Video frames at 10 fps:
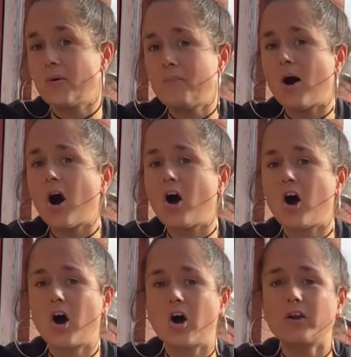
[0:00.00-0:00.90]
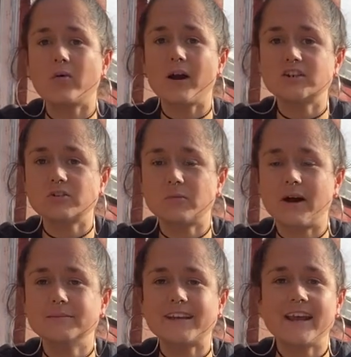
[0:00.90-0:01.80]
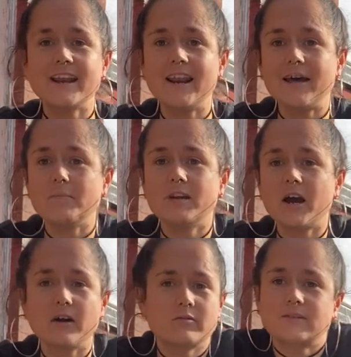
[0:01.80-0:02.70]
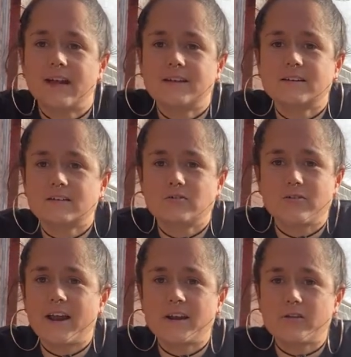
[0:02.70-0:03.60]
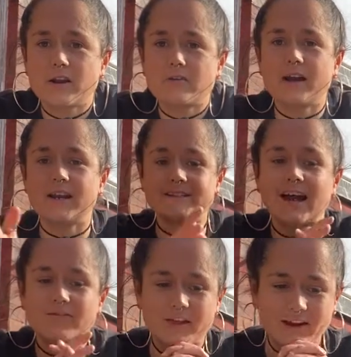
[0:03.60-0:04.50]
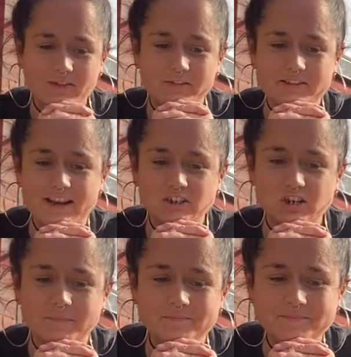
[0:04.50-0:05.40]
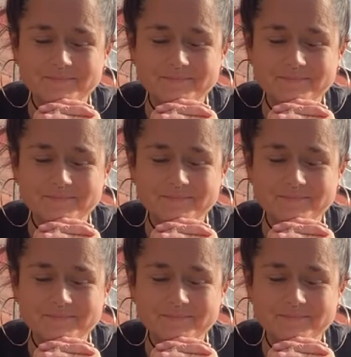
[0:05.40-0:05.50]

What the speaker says: more or you question what I'm saying, let me know. Like, great, let's have that conversation.